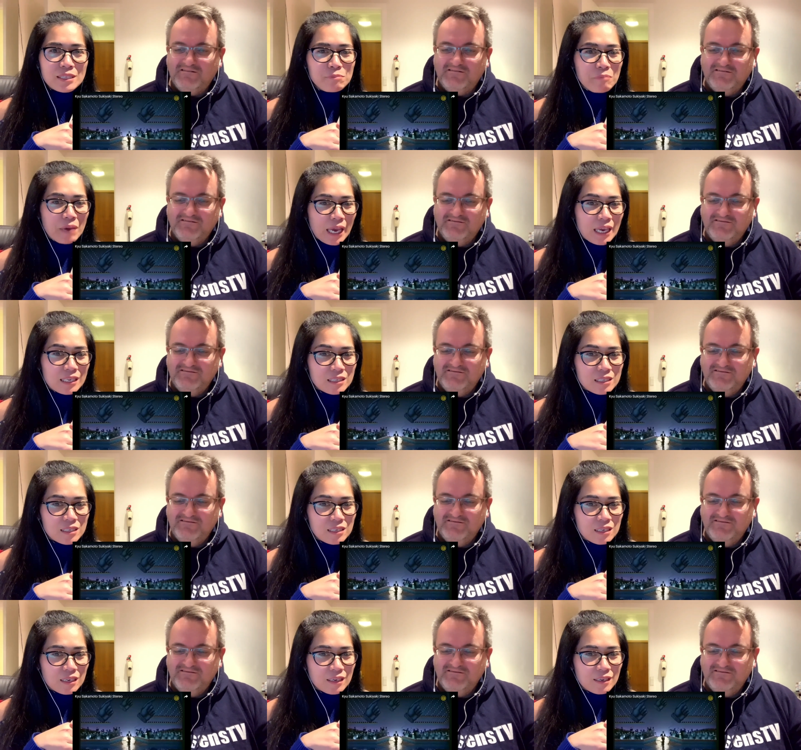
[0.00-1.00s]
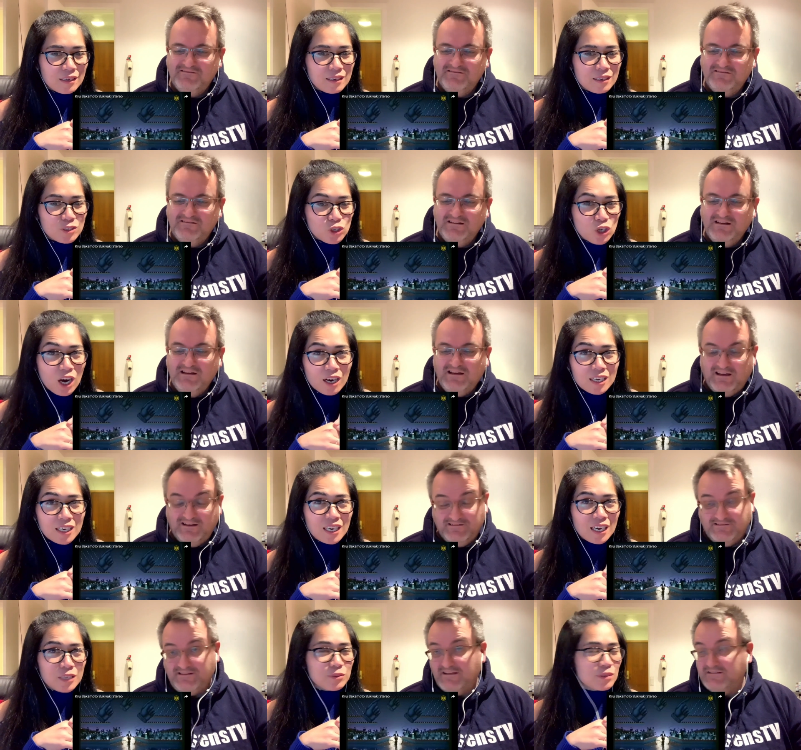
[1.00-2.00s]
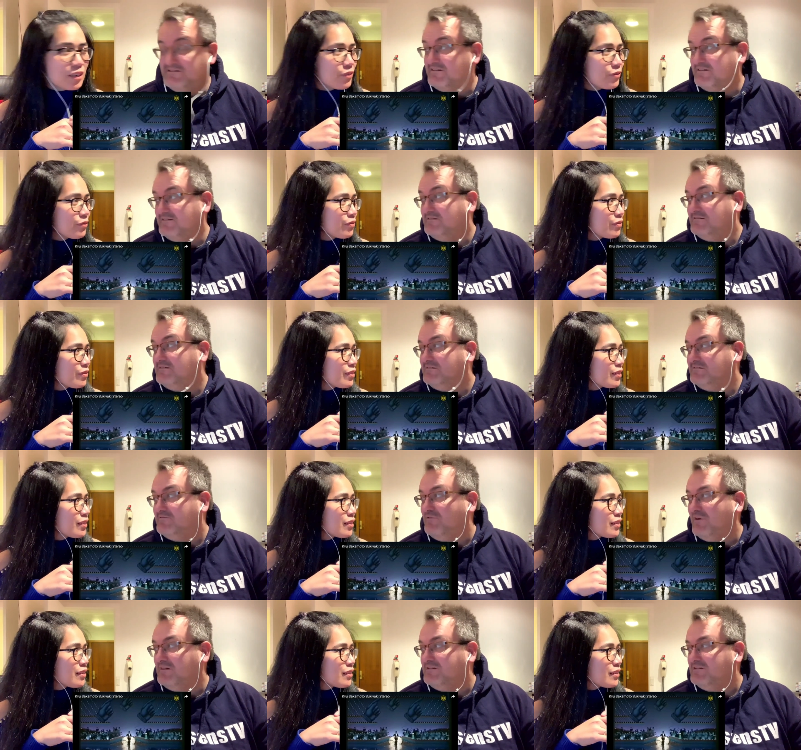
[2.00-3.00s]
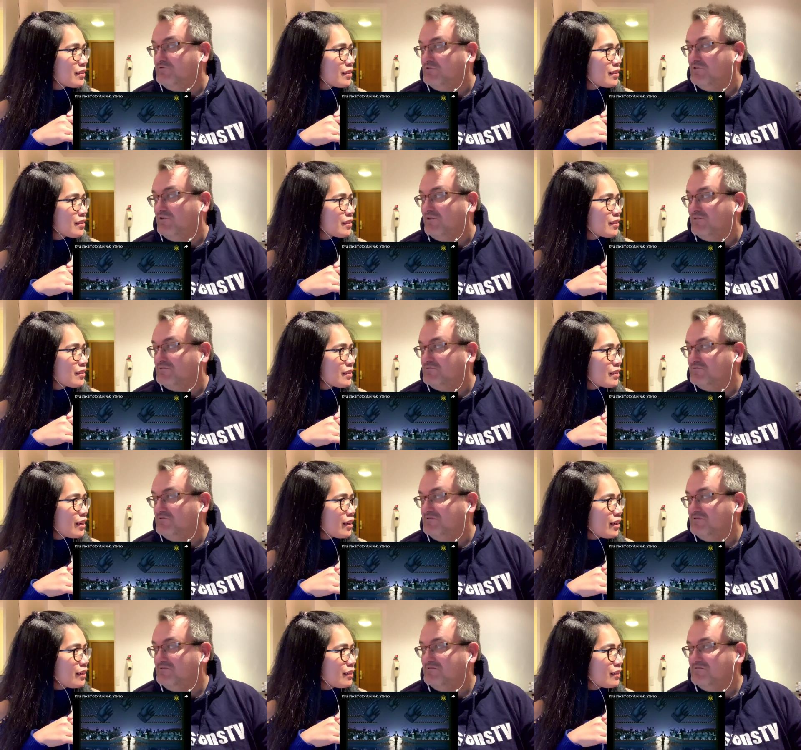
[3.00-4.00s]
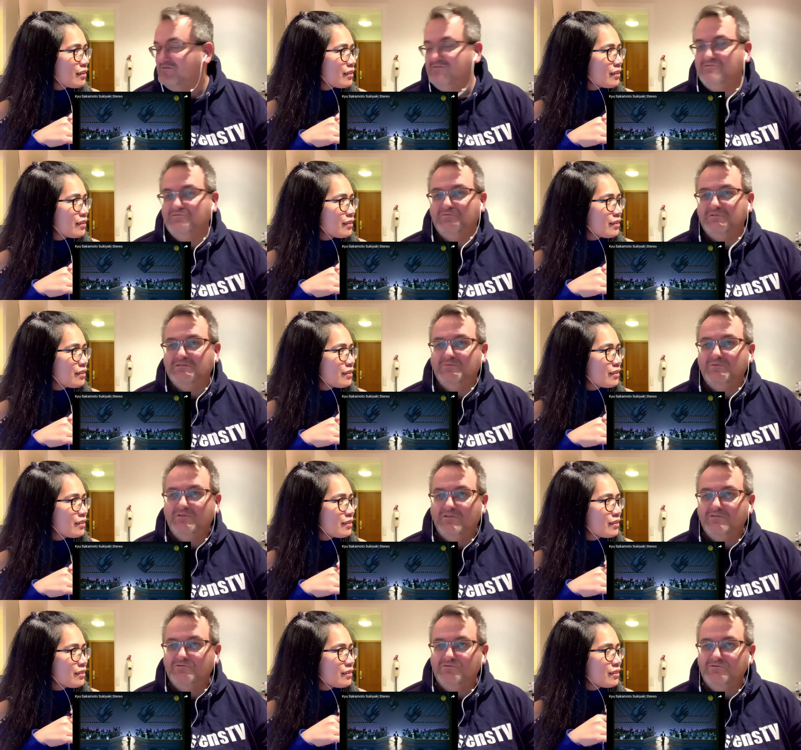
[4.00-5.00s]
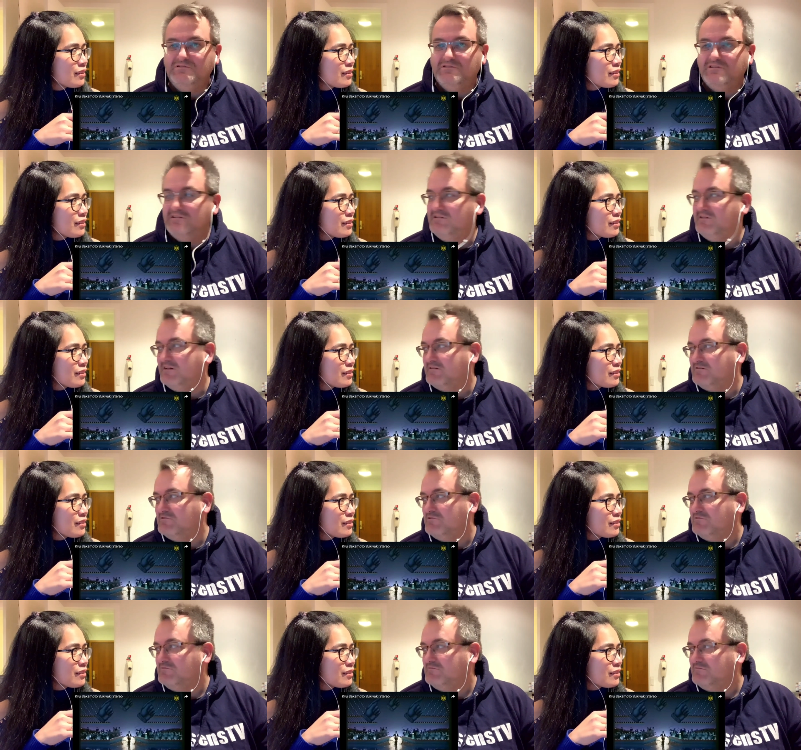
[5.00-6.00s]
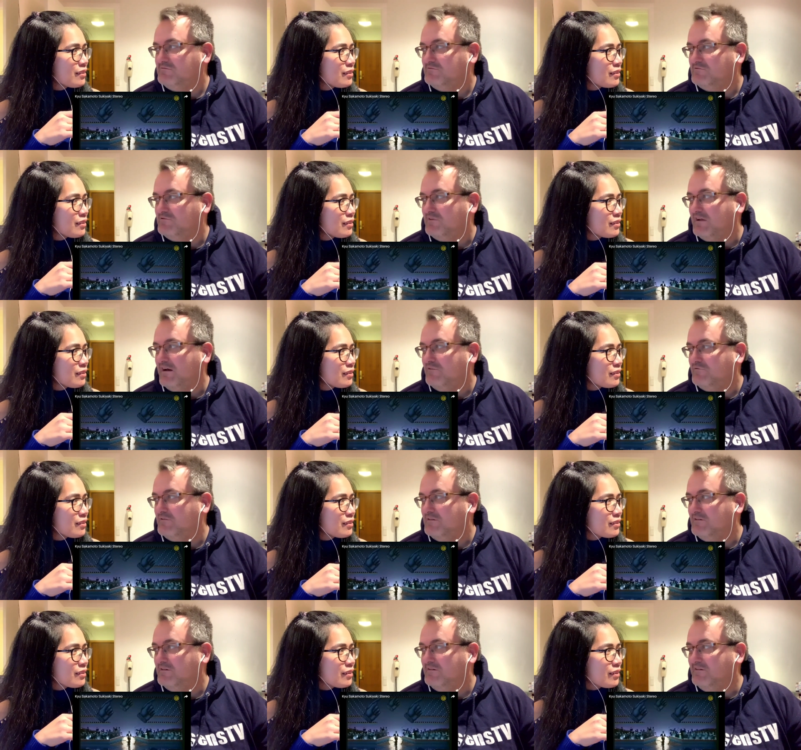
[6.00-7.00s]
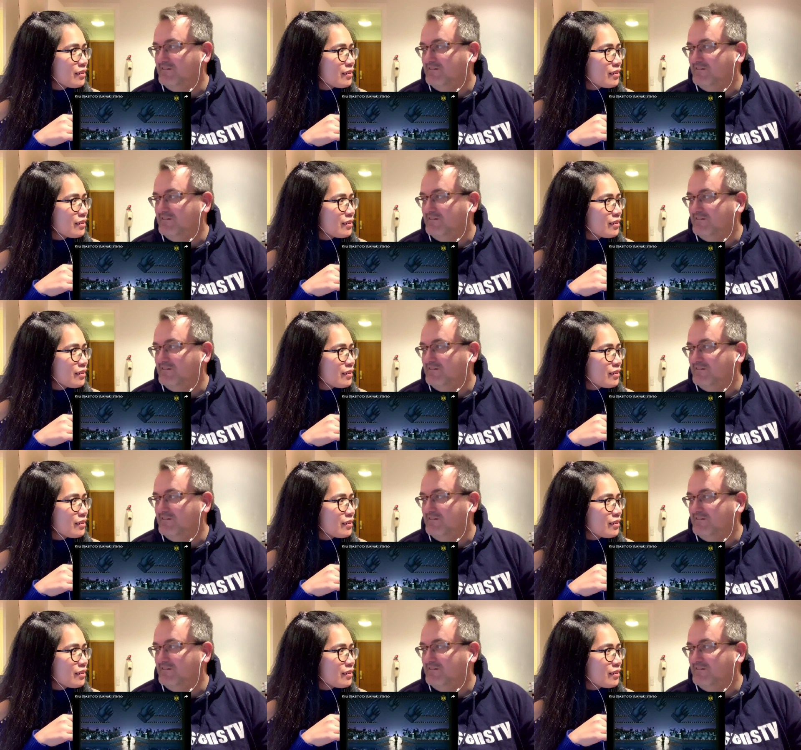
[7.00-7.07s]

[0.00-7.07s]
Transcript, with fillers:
Speaker 1: uh, amazed, shocked. it's after... actually
Speaker 2: uh, quite difficult to yeah. to whistle because you easily get to laugh and then yeah.